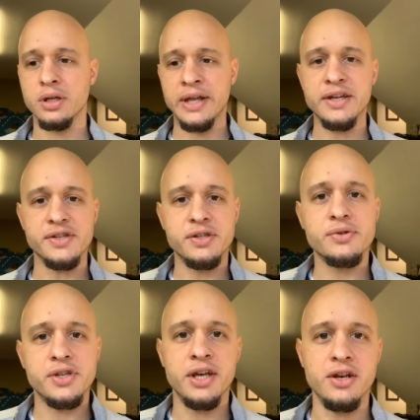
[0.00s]
they could still
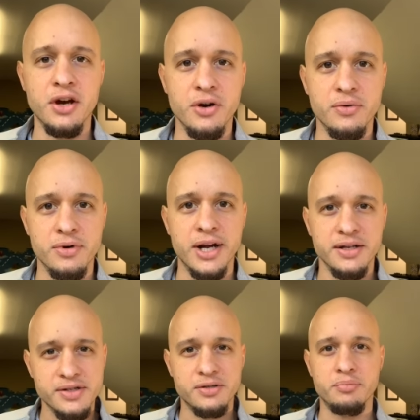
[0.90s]
say no, right?
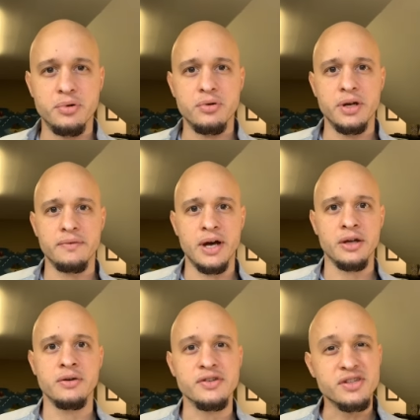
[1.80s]
And still pull away
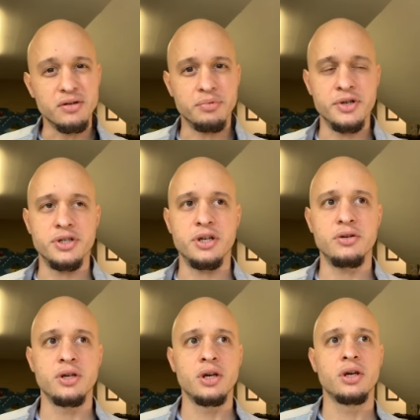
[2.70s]
value and still appreciate you.
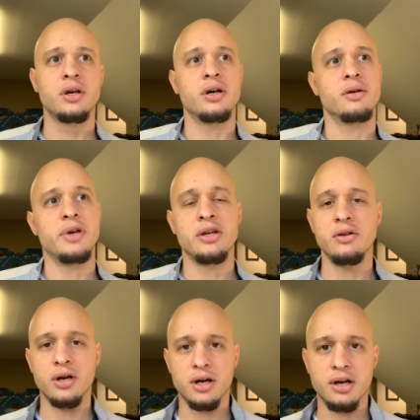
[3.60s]
And you
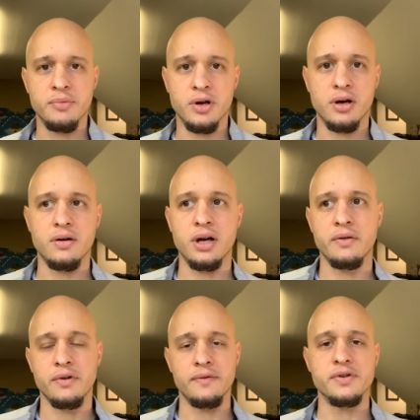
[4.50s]
not come on
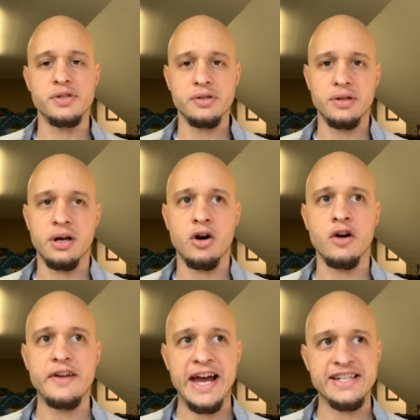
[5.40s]

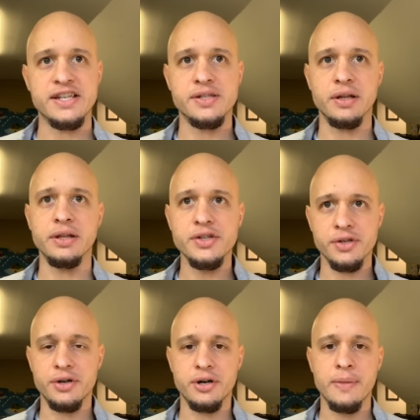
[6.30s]
off as a
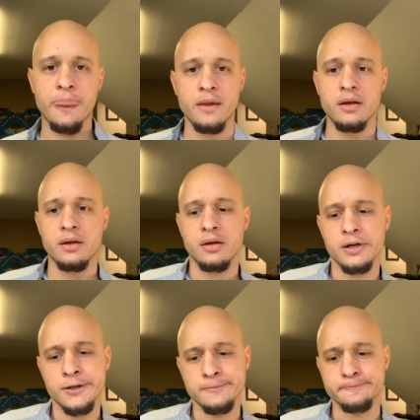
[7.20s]
solicitor.
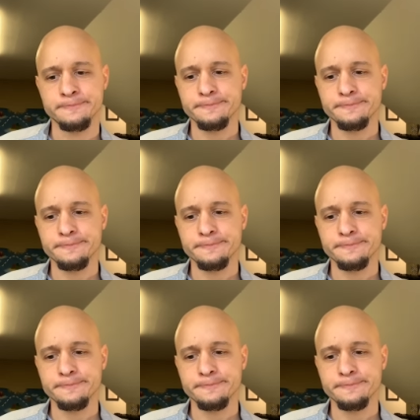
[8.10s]
And